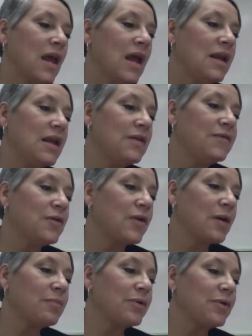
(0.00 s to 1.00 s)
And if you're
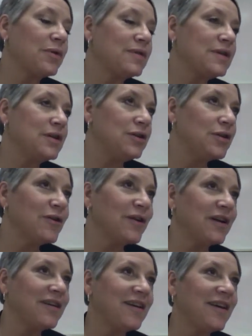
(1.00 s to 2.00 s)
not producing
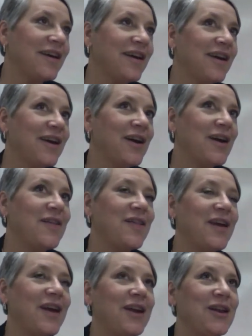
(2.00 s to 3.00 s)
urine,
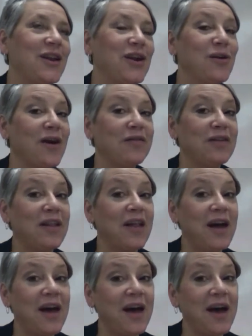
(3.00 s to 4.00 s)
then you have a
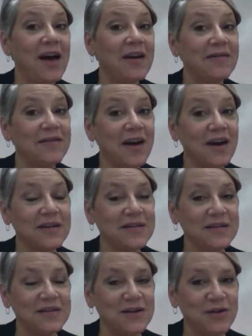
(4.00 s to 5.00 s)
lot of
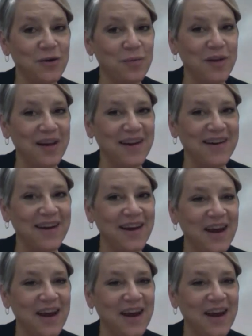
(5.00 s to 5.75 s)
toxins in your blood.